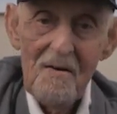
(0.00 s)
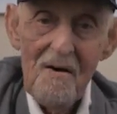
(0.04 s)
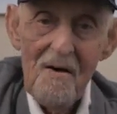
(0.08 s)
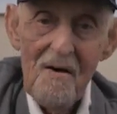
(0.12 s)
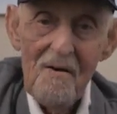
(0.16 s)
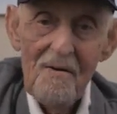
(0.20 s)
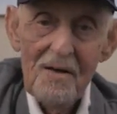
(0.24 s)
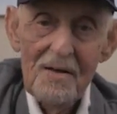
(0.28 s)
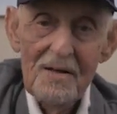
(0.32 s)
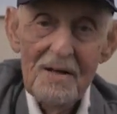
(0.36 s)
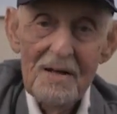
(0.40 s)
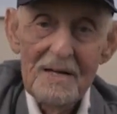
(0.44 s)

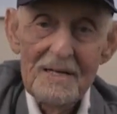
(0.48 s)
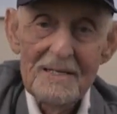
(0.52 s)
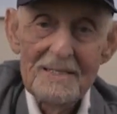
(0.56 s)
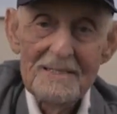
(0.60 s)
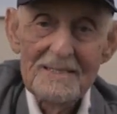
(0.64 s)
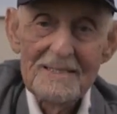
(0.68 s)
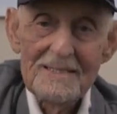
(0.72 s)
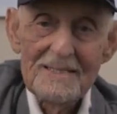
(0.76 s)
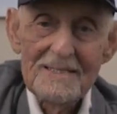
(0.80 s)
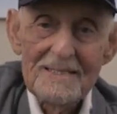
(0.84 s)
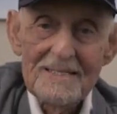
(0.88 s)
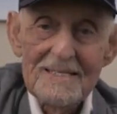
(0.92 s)
We're glad
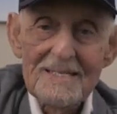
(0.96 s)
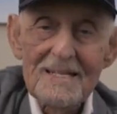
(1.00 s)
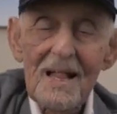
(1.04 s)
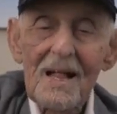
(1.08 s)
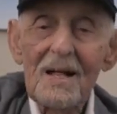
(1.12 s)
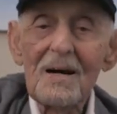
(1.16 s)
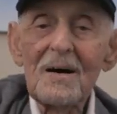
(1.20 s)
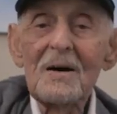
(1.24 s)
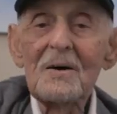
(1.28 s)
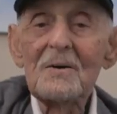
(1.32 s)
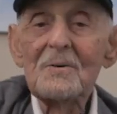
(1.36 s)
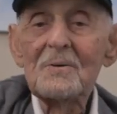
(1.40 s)
we came
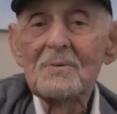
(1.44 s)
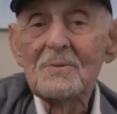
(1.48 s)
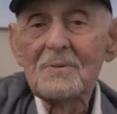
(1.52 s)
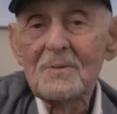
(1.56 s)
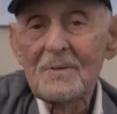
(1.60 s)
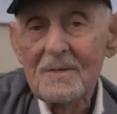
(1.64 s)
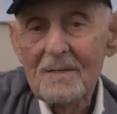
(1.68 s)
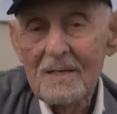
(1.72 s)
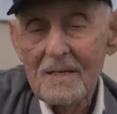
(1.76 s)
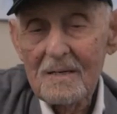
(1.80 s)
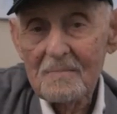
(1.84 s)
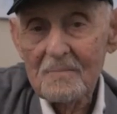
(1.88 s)
oh, too.
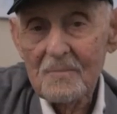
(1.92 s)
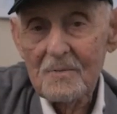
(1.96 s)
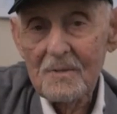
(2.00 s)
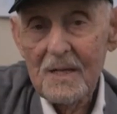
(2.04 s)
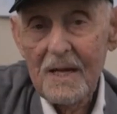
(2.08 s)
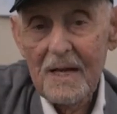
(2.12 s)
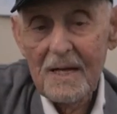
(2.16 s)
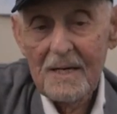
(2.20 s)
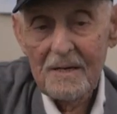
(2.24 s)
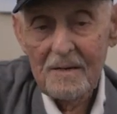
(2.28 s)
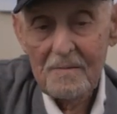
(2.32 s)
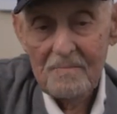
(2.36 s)
I'm
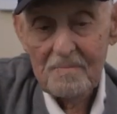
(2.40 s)
glad.